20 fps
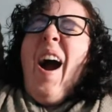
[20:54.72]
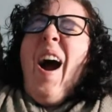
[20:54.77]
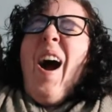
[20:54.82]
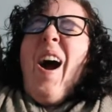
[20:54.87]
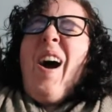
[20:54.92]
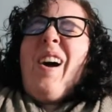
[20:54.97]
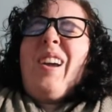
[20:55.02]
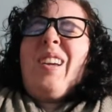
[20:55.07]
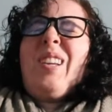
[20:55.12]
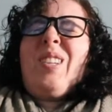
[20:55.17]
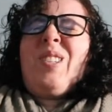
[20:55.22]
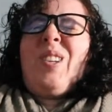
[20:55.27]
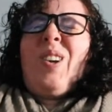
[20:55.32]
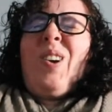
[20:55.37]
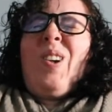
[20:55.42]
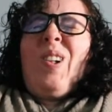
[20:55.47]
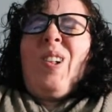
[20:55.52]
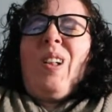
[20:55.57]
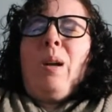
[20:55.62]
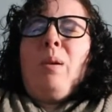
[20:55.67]
Oh, it's
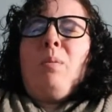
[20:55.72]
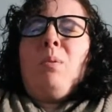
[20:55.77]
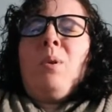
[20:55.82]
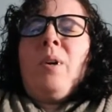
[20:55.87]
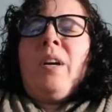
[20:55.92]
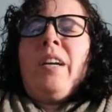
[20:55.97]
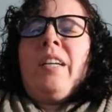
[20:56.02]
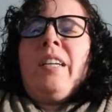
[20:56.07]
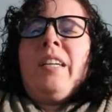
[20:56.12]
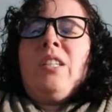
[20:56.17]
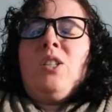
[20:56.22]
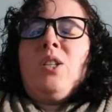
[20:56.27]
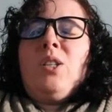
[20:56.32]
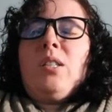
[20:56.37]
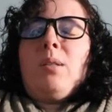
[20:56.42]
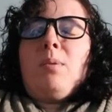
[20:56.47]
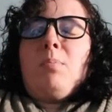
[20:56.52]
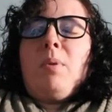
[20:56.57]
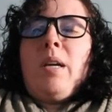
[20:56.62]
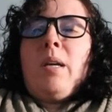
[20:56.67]
so liberating
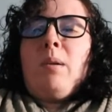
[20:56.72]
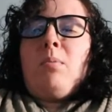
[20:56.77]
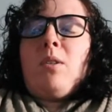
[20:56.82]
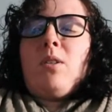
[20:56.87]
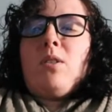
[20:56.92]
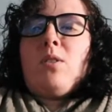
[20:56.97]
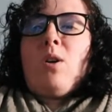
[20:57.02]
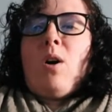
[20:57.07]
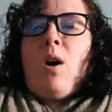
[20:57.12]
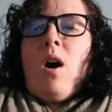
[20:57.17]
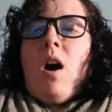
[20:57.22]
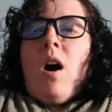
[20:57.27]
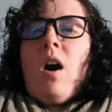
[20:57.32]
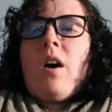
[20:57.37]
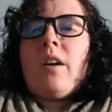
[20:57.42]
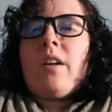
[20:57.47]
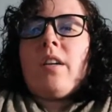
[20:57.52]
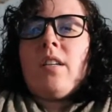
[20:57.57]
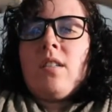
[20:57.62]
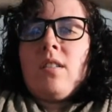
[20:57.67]
just to be able to
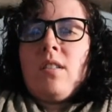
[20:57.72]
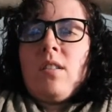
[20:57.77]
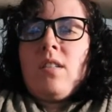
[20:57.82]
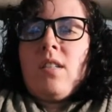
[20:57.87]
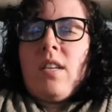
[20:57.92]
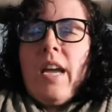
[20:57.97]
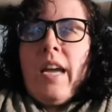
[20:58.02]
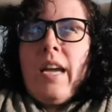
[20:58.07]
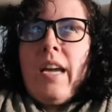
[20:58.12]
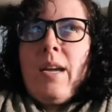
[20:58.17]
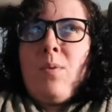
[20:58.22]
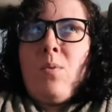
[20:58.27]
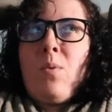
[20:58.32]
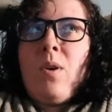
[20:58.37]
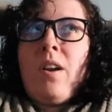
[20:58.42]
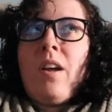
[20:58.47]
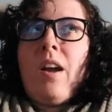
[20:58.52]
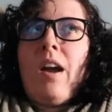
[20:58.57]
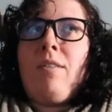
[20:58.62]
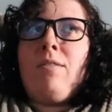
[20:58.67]
talk and say
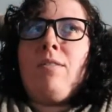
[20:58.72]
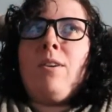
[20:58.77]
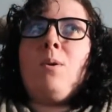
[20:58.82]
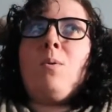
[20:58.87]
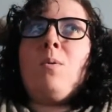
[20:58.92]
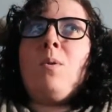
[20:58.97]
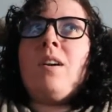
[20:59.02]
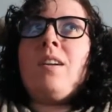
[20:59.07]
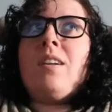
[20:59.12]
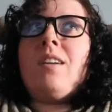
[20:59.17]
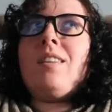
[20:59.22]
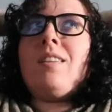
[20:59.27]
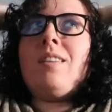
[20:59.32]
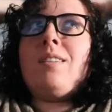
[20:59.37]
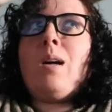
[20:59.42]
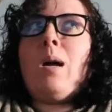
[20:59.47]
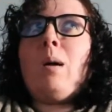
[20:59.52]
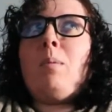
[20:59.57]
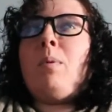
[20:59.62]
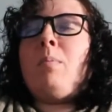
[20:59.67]
whatever I want at
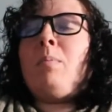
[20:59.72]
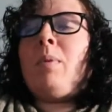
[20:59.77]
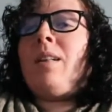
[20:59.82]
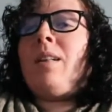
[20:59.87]
the top of